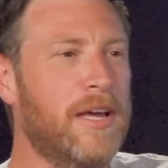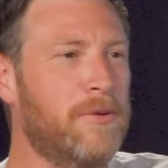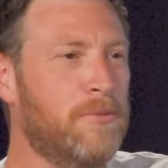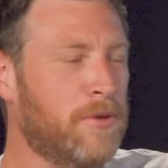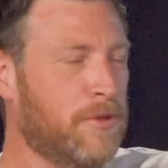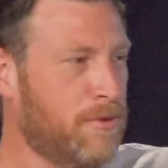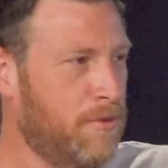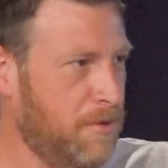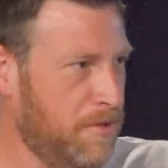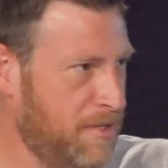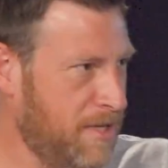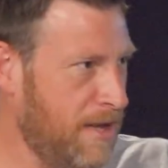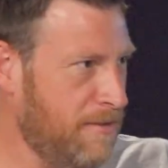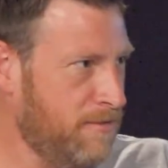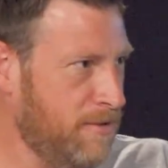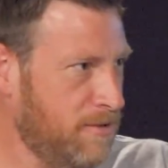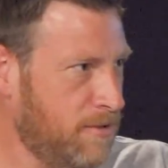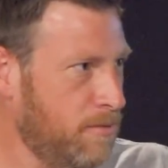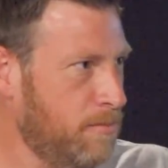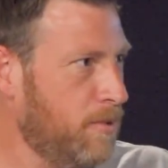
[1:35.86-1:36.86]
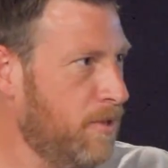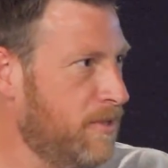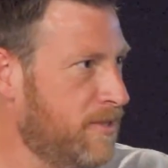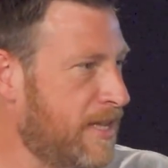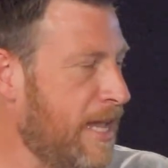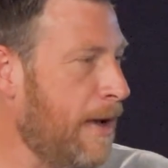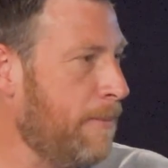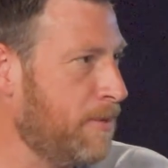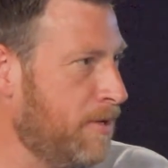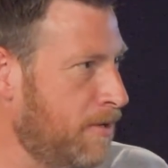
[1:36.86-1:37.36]
with Chris Evans, who plays
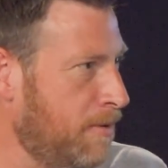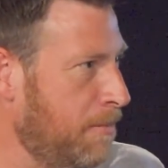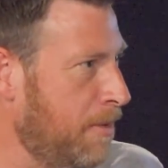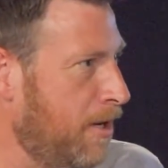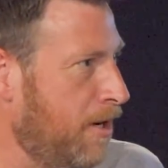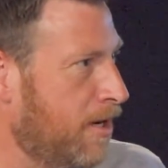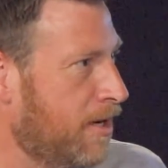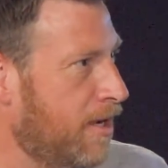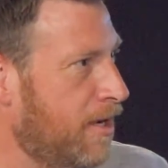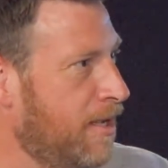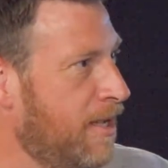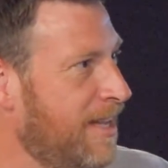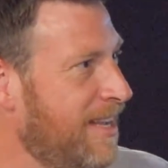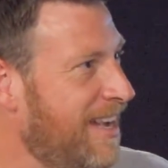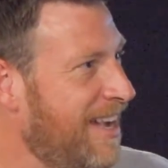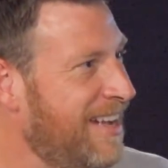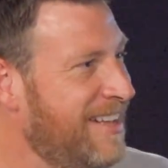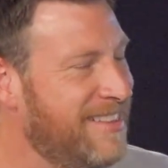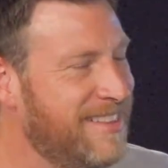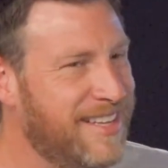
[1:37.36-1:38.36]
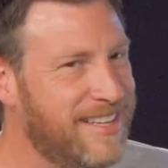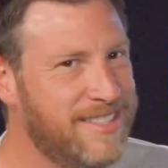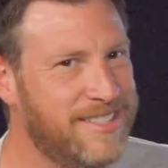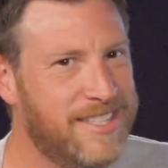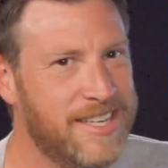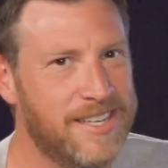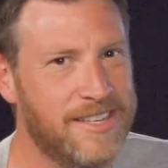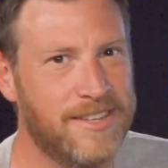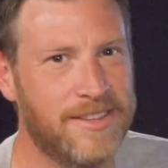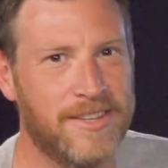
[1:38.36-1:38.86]
Captain America, and they
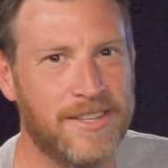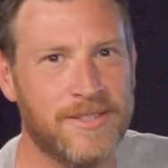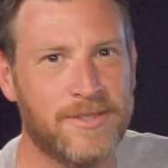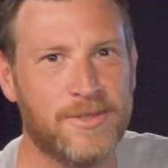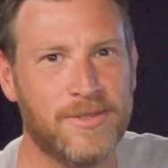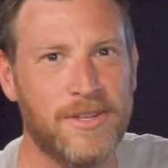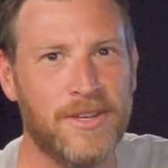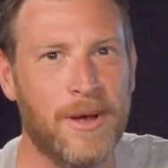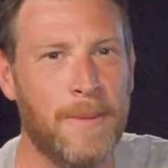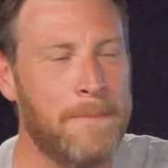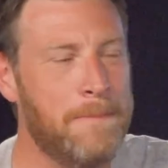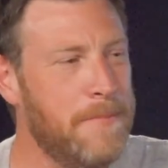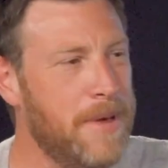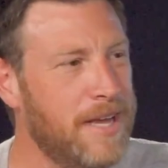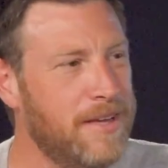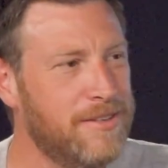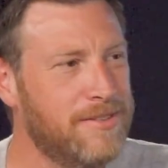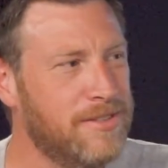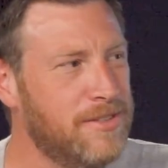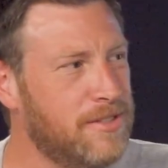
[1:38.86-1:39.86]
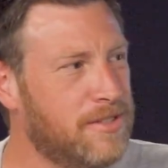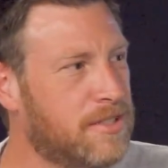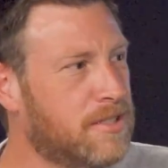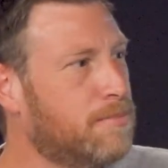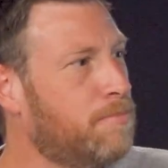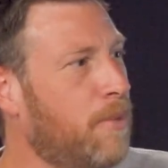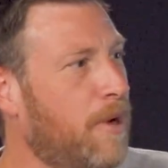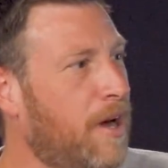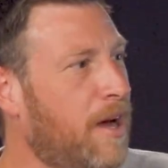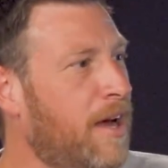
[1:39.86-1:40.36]
did this amazing
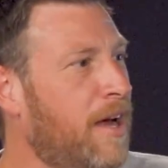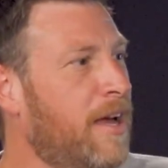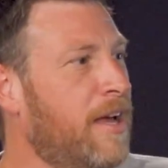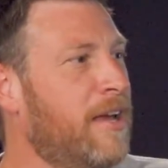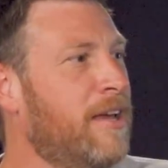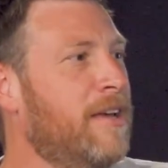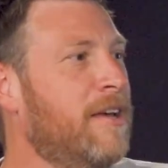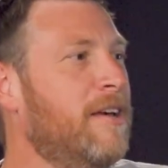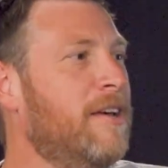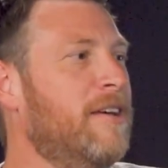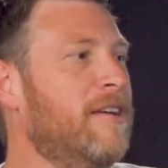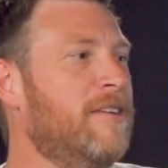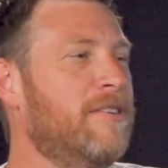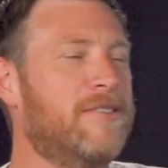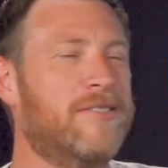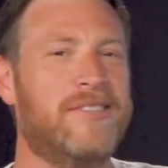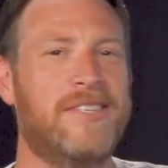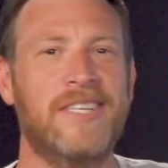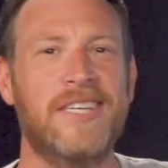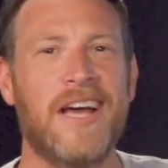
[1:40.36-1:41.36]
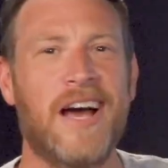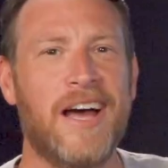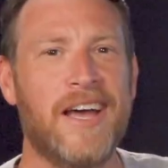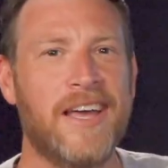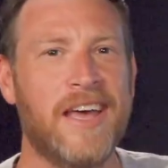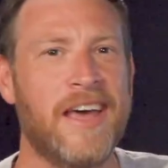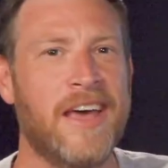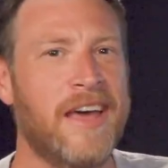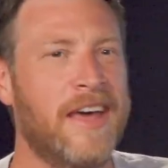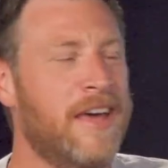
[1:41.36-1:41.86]
spy,
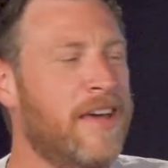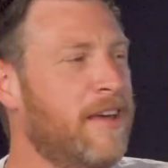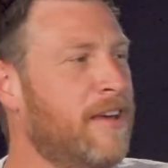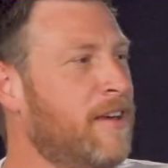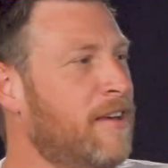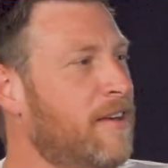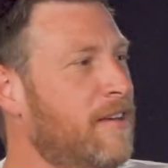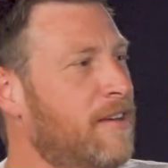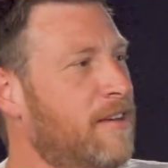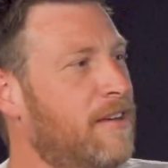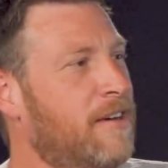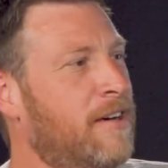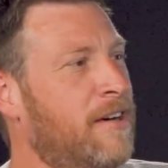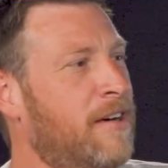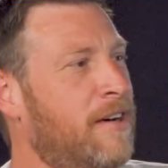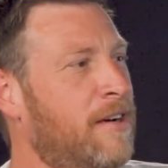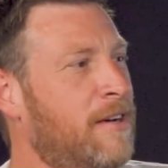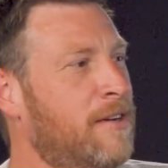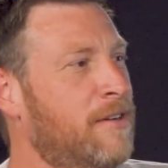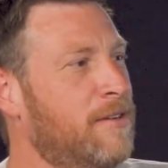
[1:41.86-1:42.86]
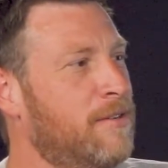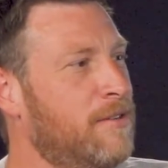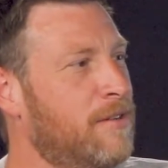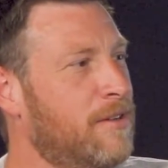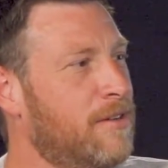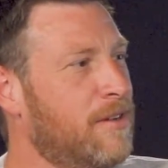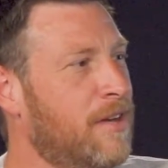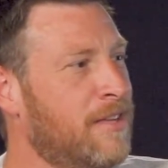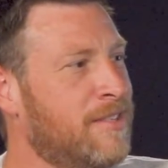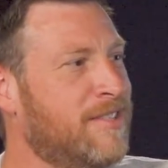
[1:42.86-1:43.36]
CIA,
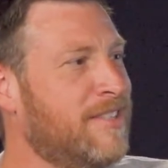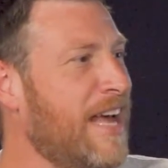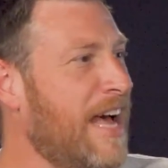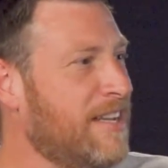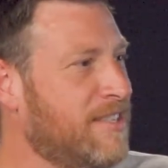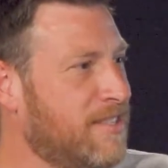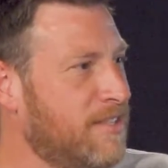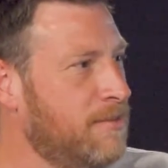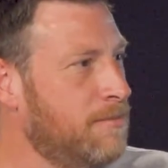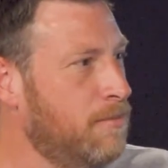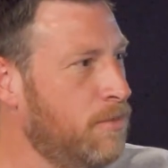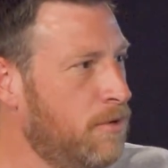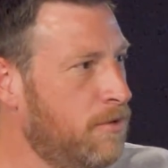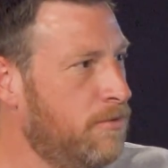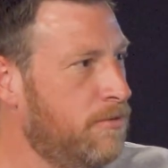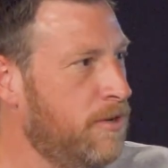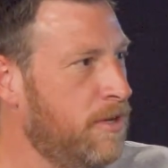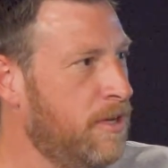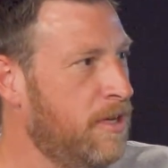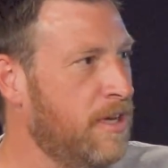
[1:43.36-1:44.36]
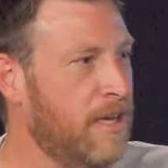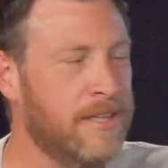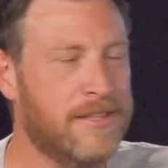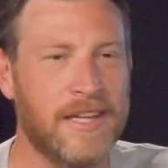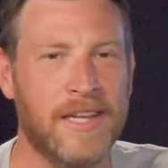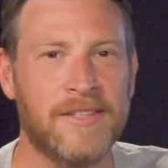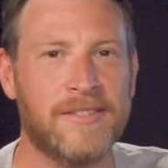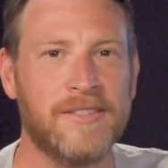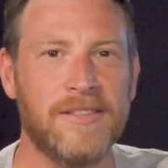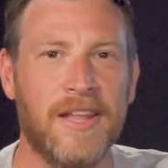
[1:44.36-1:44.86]
assassin movie.
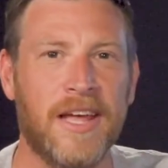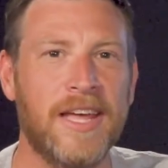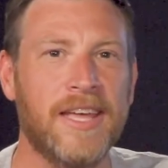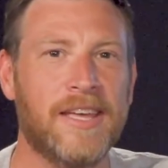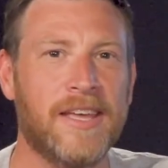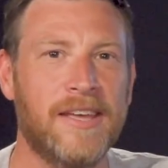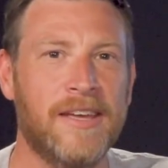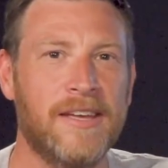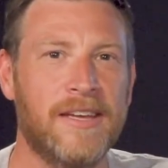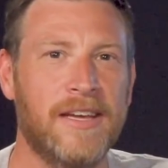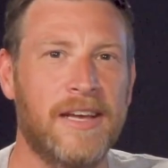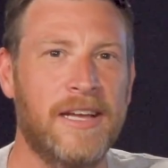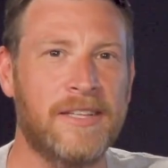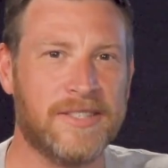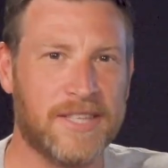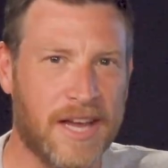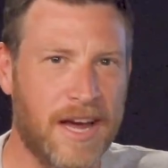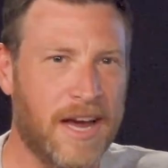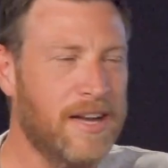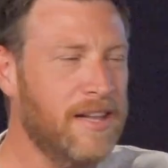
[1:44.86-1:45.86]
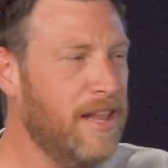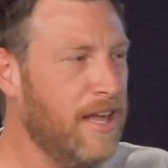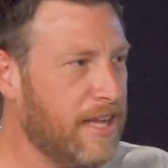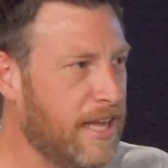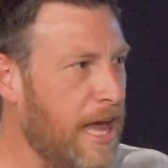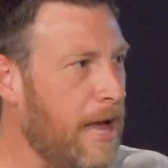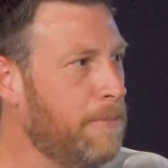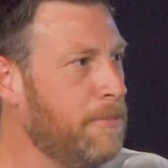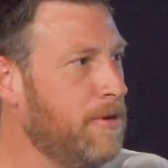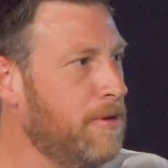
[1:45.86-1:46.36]
It's kind of like
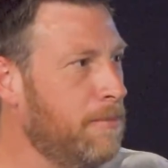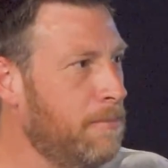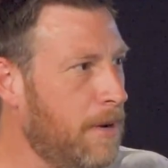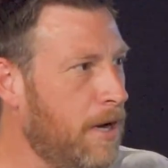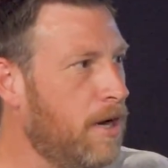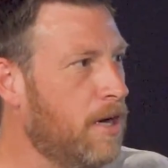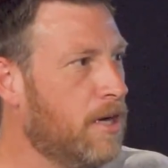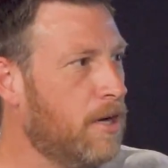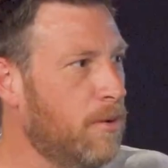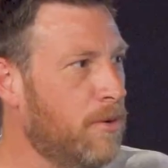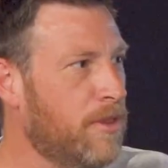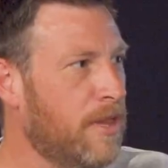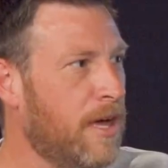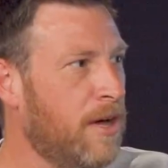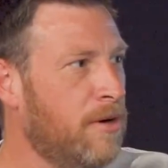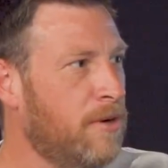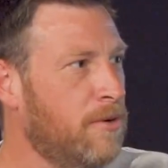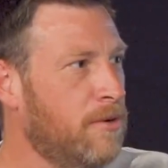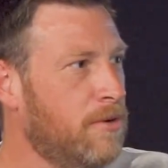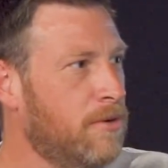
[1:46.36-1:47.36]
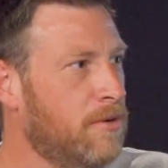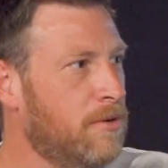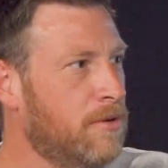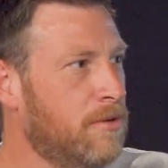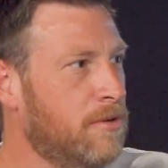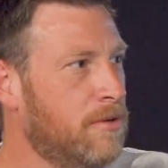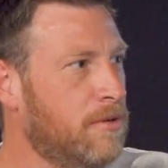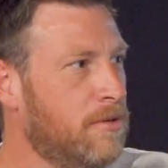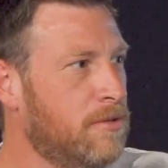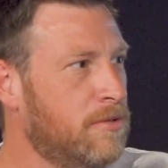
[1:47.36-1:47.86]
Captain America without
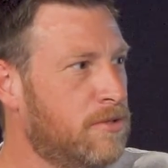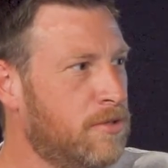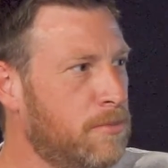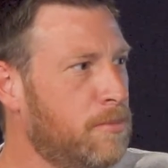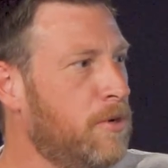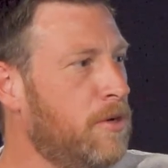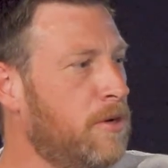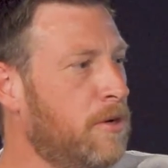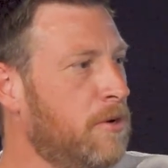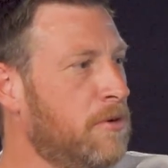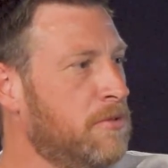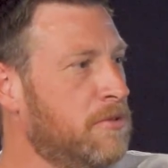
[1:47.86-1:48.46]
superheroes.